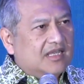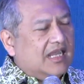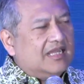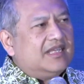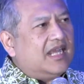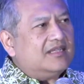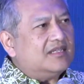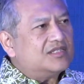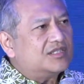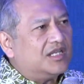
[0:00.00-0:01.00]
And they had the
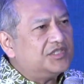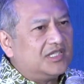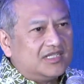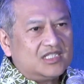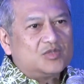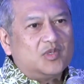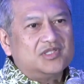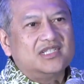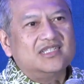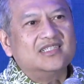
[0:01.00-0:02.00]
discussion, and this was
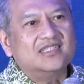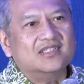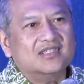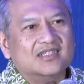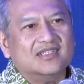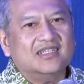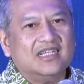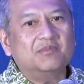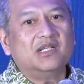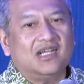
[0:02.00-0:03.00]
in
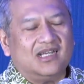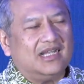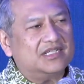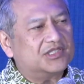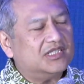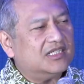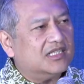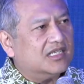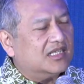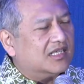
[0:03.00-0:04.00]
Makkah, actually.
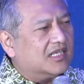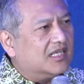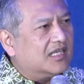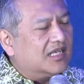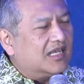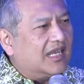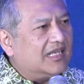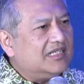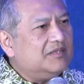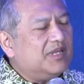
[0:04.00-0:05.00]
And
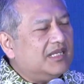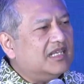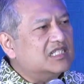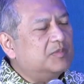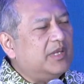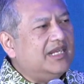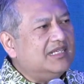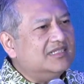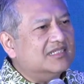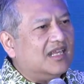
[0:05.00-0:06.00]
he
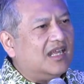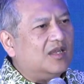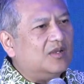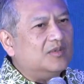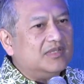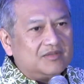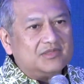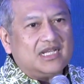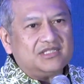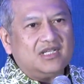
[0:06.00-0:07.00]
explained how it was
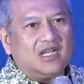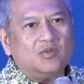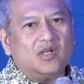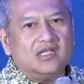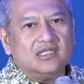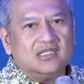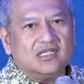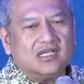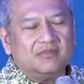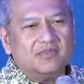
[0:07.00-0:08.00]
actually Arwah
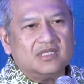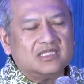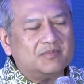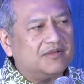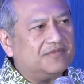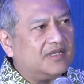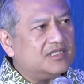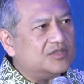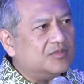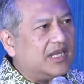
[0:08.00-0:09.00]
Ismail Faris
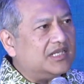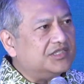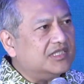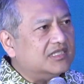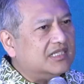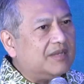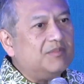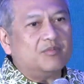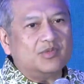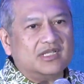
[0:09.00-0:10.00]
who actually came
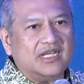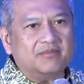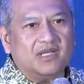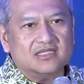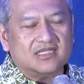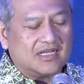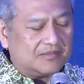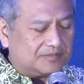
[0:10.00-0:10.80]
up with the name Khazanah.